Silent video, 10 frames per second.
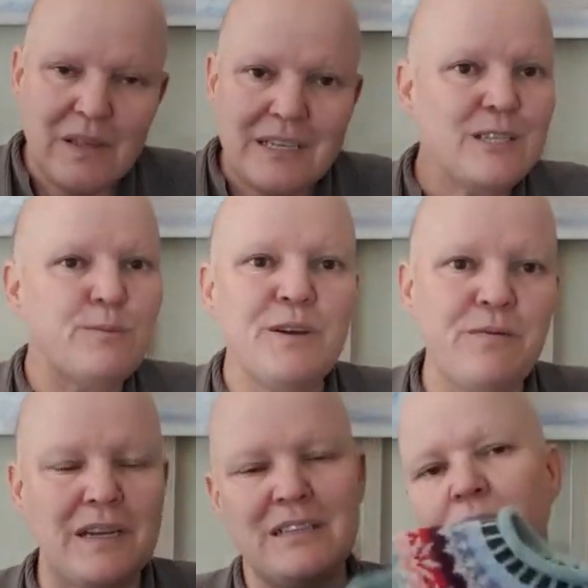So this is
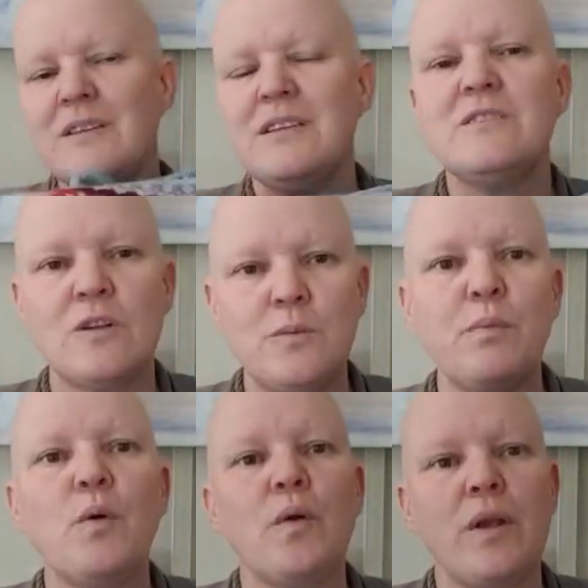perfect. As long as it's
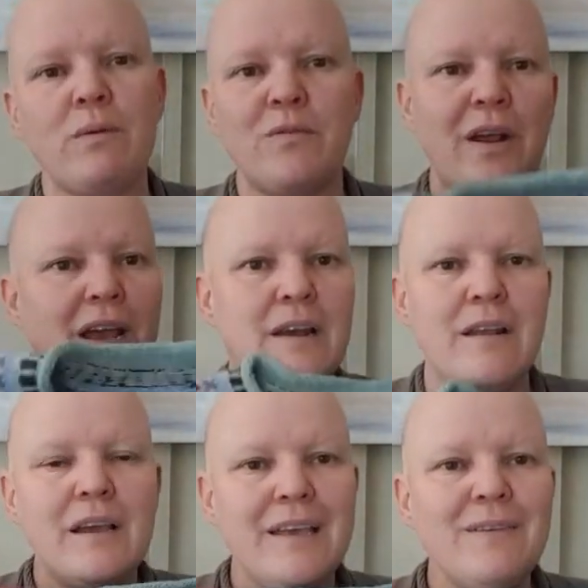not pouring with
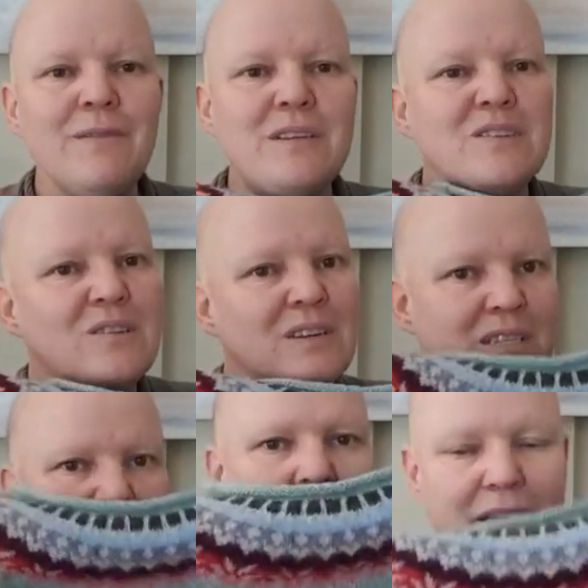rain, even if it's
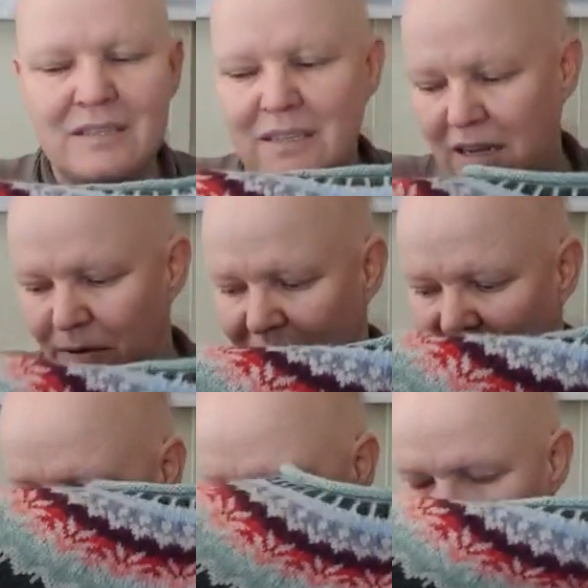drizzling, I stay
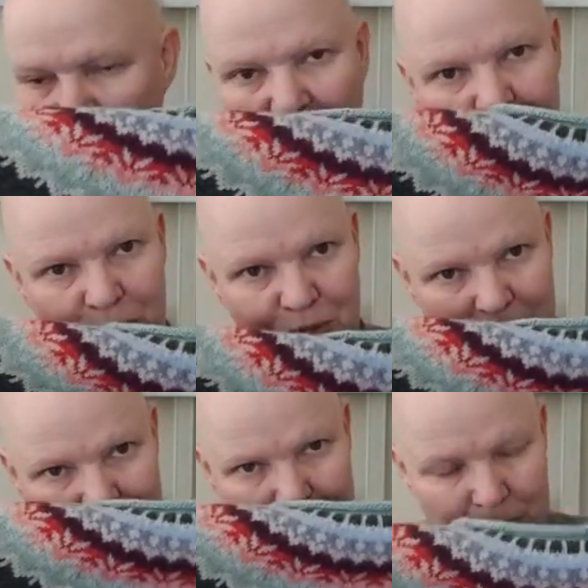really nice and dry
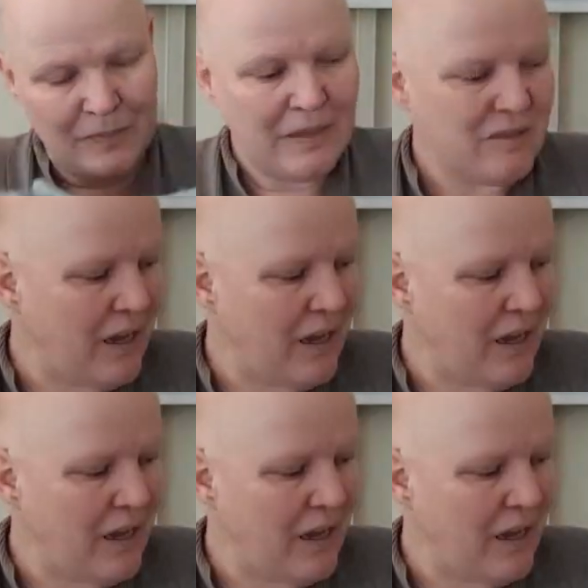with this.